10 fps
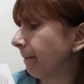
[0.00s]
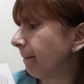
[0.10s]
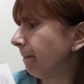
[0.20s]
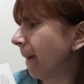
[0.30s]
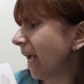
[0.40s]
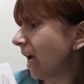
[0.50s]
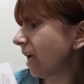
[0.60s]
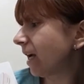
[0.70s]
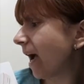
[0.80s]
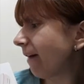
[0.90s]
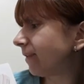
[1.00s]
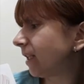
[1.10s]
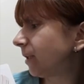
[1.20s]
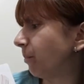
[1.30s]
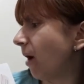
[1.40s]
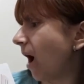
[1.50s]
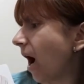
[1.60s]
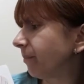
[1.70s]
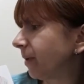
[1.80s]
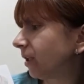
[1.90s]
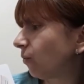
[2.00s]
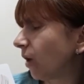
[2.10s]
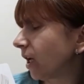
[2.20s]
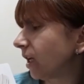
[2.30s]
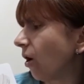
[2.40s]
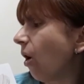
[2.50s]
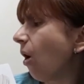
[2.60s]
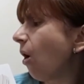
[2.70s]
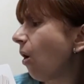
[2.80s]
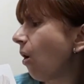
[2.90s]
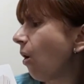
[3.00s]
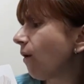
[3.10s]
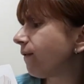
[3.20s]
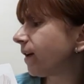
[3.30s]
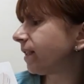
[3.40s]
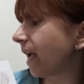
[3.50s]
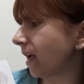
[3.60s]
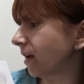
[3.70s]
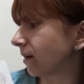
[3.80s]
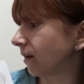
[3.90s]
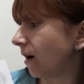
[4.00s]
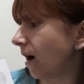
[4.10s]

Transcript: May I have that puppet way? Oh, over there?